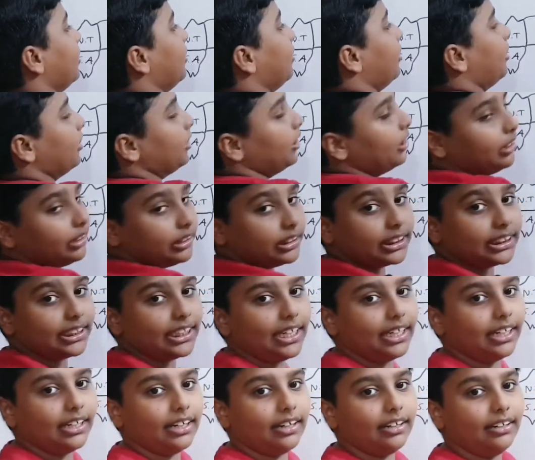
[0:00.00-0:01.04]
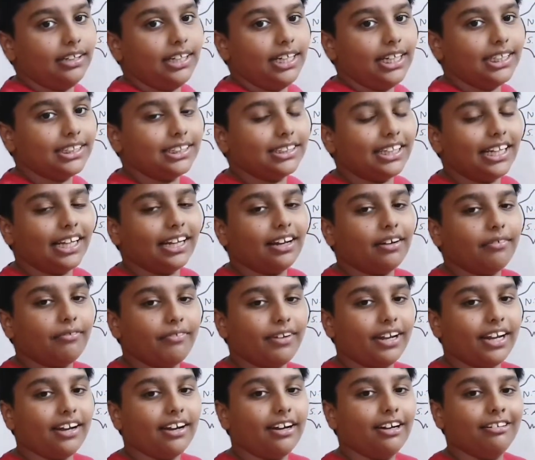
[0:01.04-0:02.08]
on Australia. It's like a
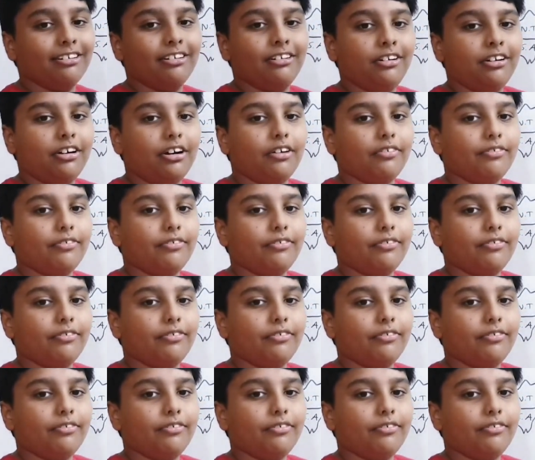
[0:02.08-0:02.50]
wing of